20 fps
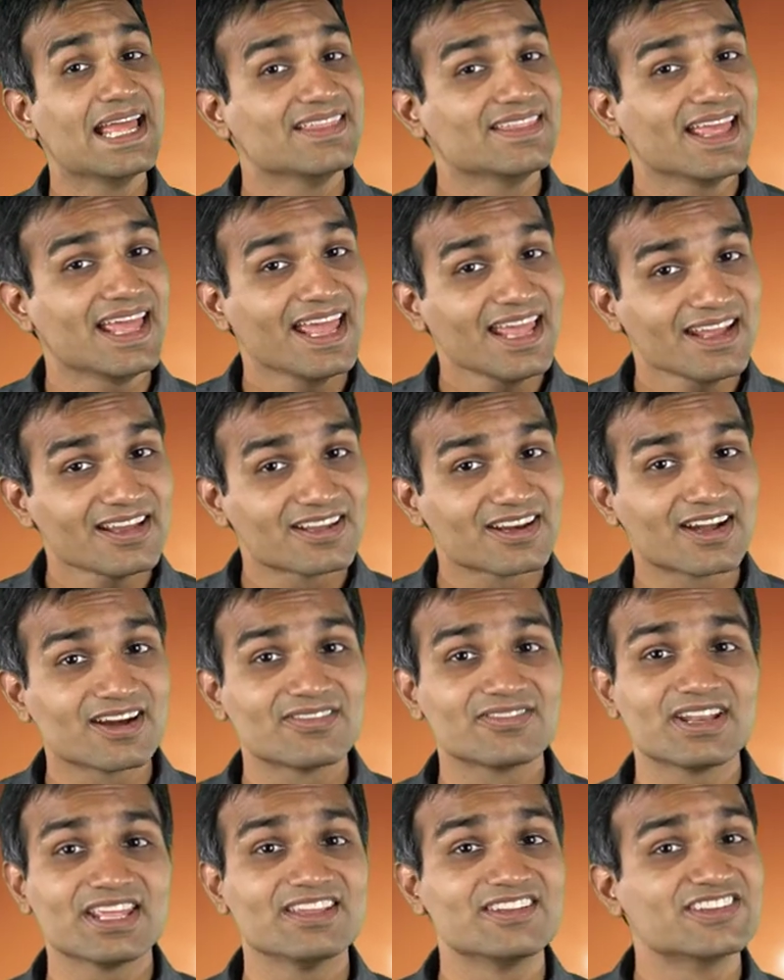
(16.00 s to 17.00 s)
An
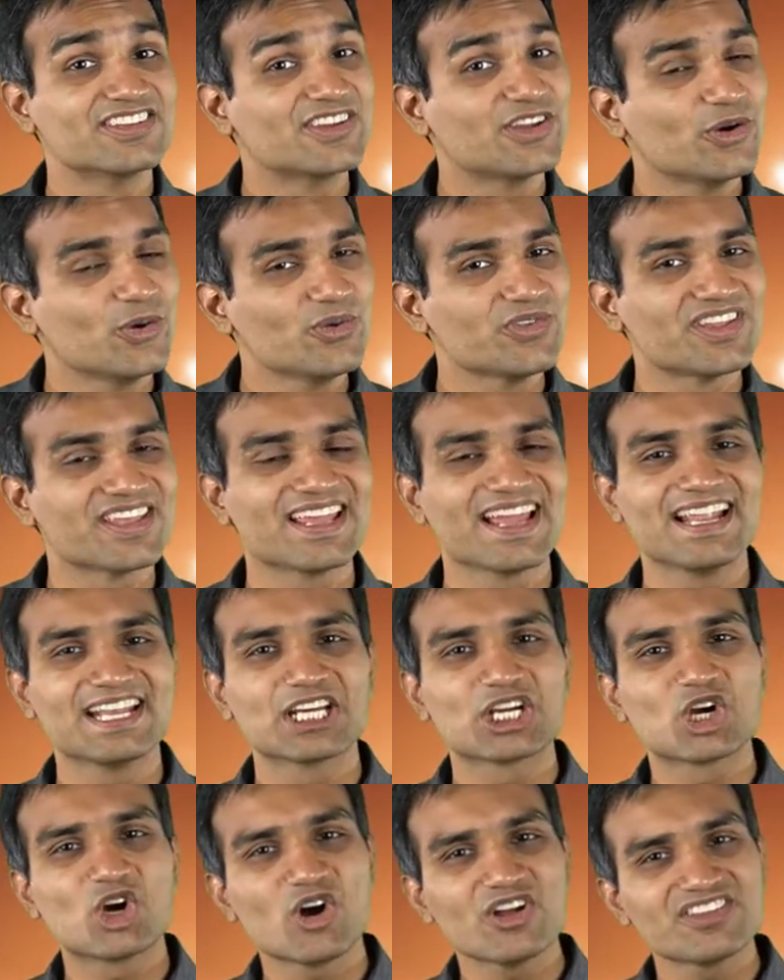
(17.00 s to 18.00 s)
aircraft is cruising at
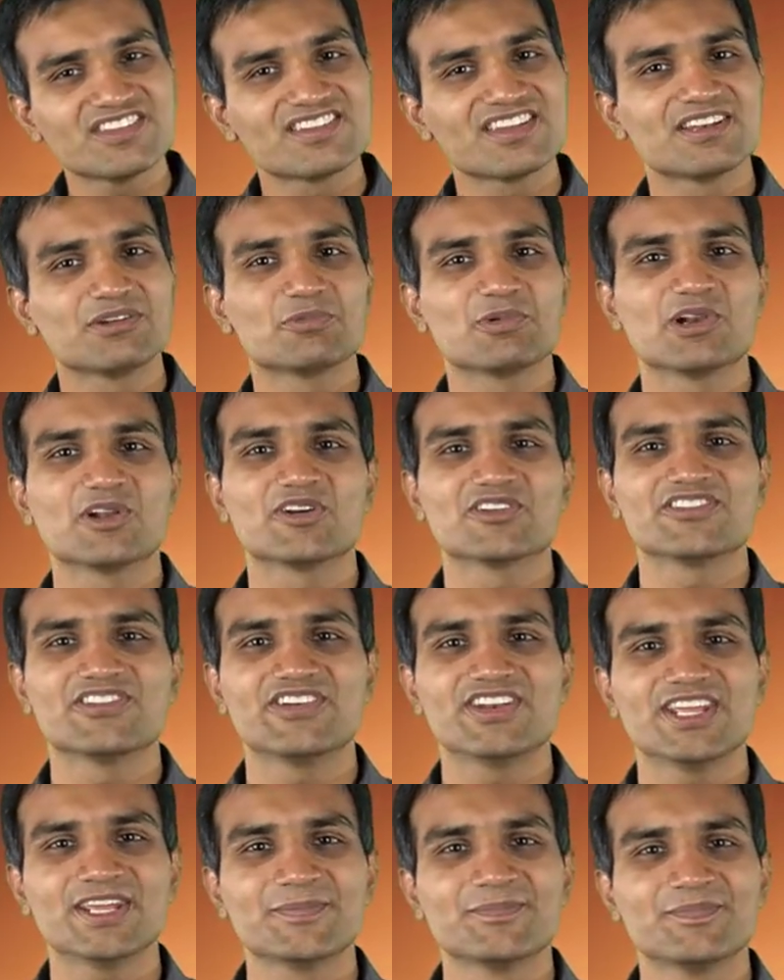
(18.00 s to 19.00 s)
a constant
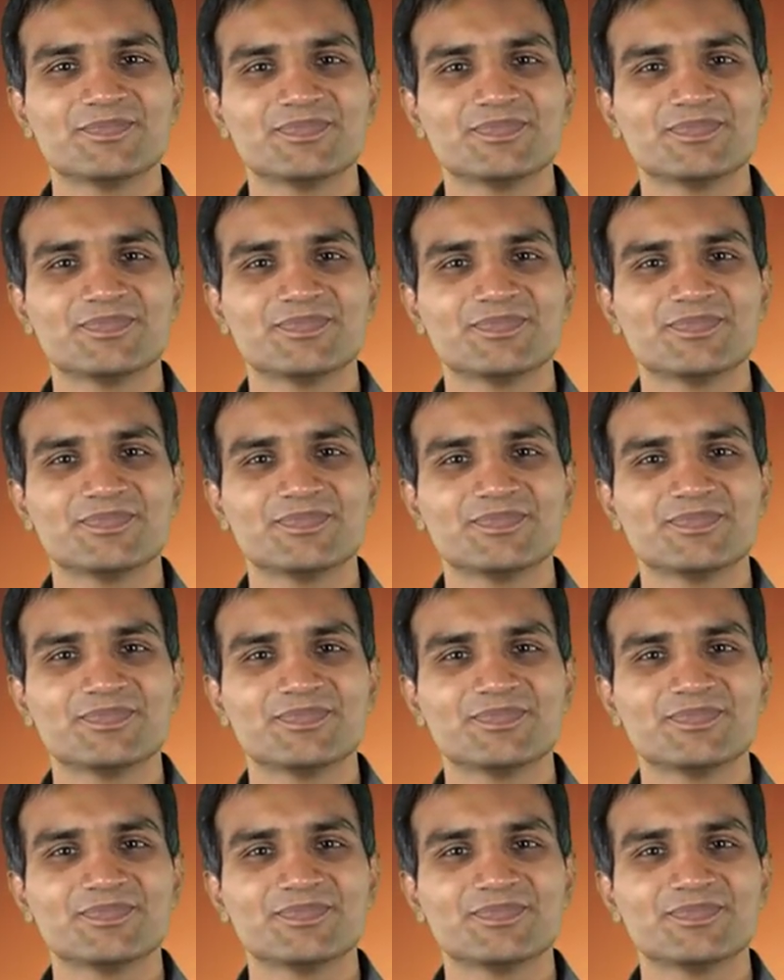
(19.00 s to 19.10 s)
velocity